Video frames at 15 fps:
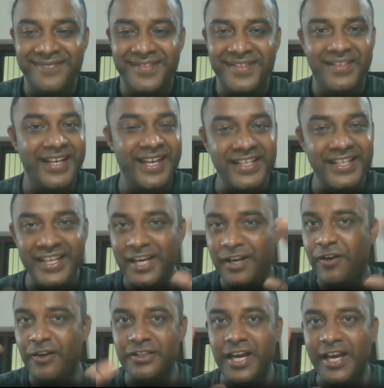The Rajani
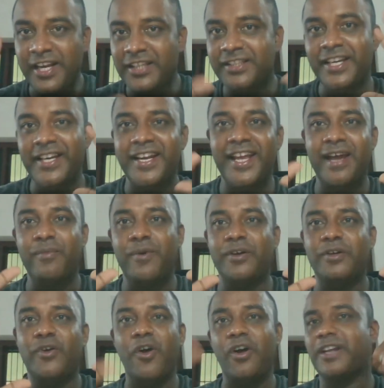Kothari theory
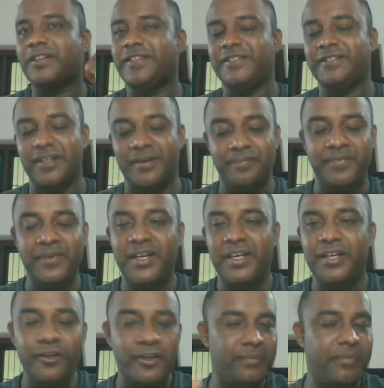about Congress system,
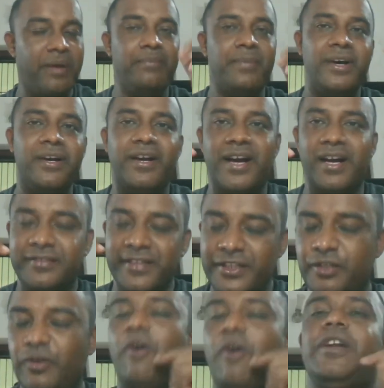you remember, as I
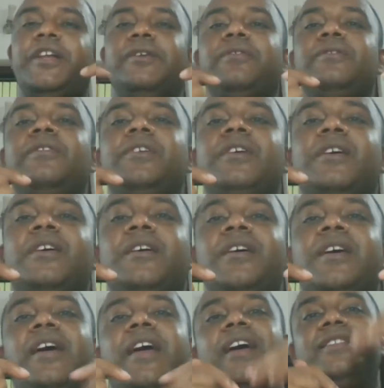told you,
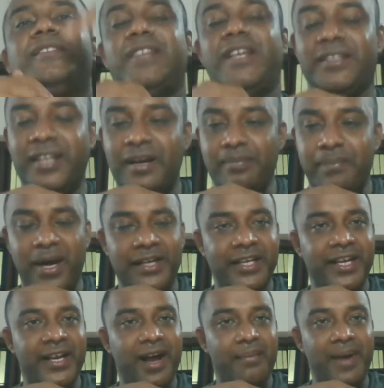a central party
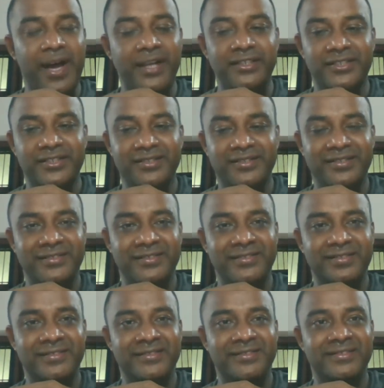command,
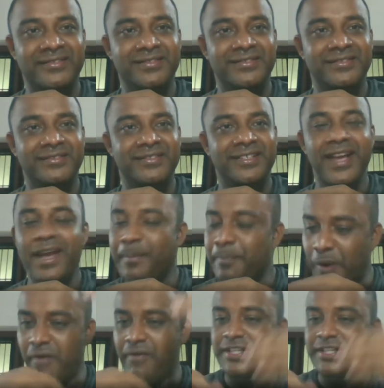
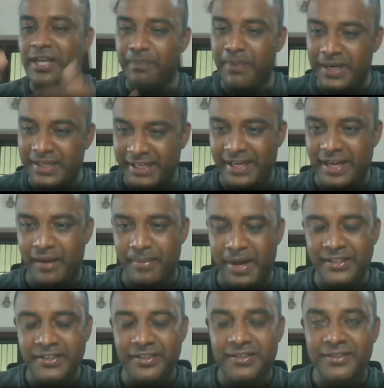provincial party
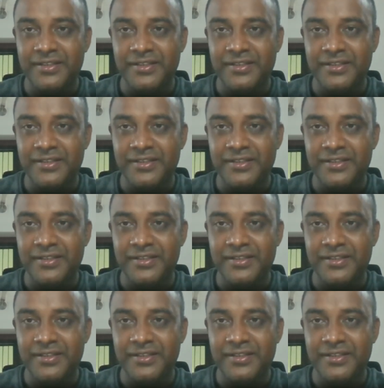command,